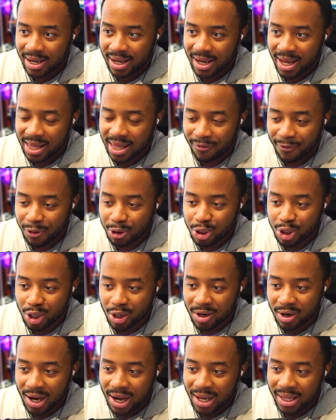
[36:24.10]
in the
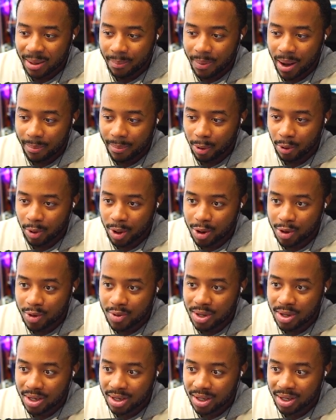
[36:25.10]
future. The
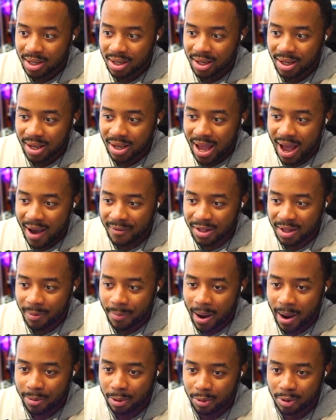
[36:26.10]
Pupparoo, having the
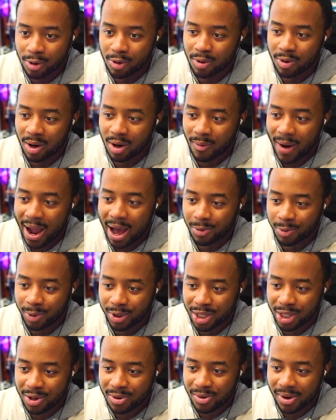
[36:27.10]
Pupparoo around
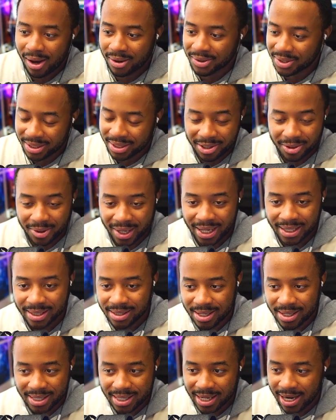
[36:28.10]
with you. I was like, dude,
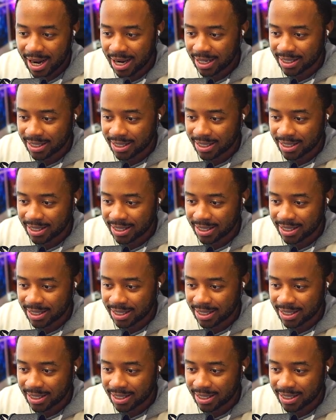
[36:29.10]
instant 10 out of